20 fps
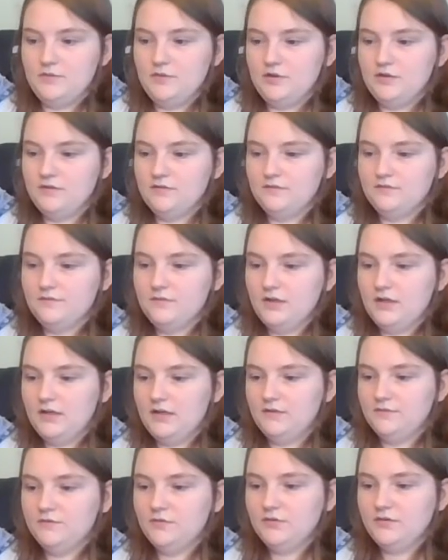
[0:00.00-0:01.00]
You can
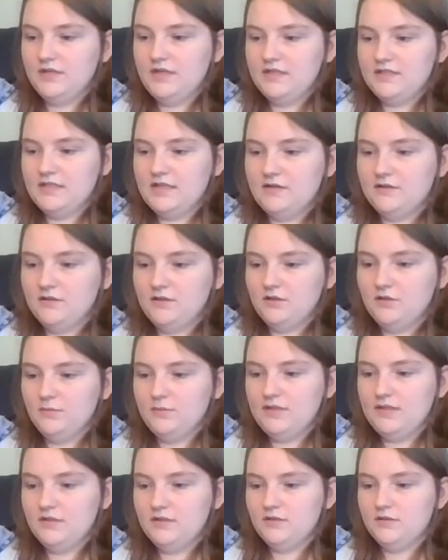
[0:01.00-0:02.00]
fold that down a little
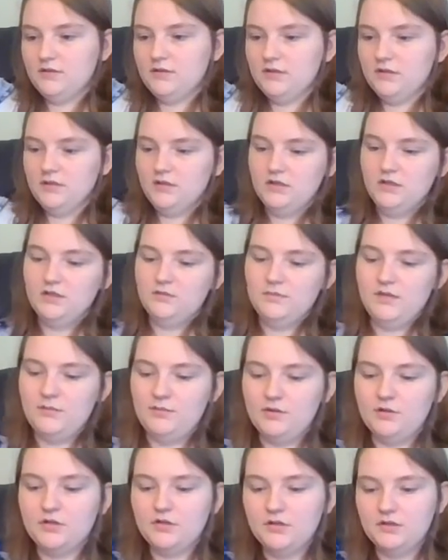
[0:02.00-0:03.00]
bit, maybe
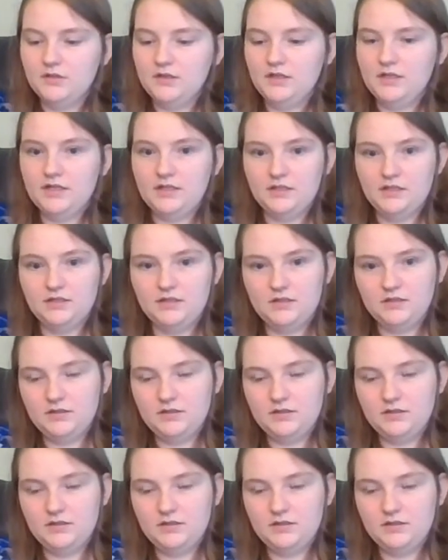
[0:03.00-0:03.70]
curl it,